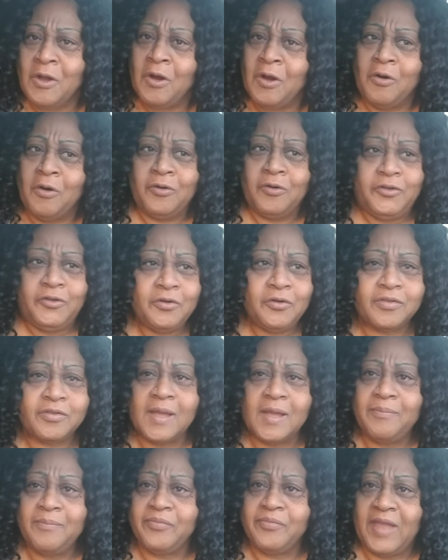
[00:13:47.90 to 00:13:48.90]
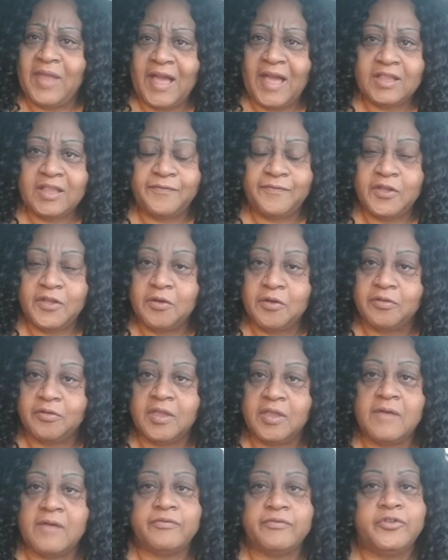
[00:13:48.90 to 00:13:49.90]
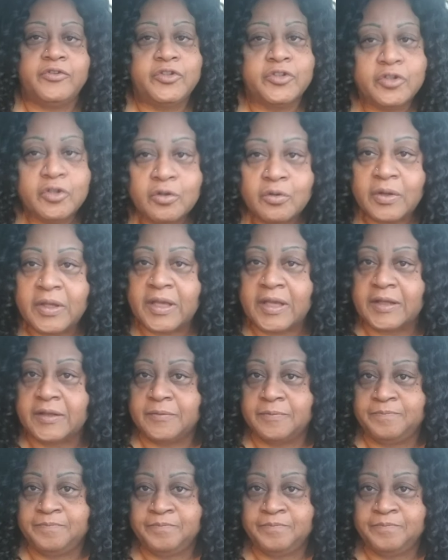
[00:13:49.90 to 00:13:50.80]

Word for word: or do something nice for yourself, do it.